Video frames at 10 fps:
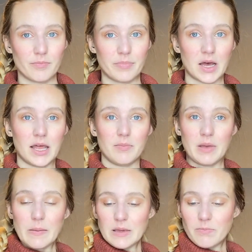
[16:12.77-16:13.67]
but
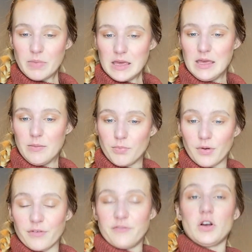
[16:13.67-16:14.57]
baby B
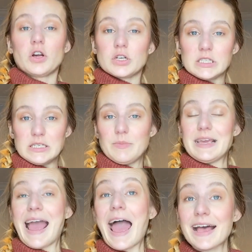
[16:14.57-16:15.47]
preferred to
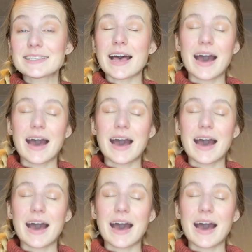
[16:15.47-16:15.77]
be as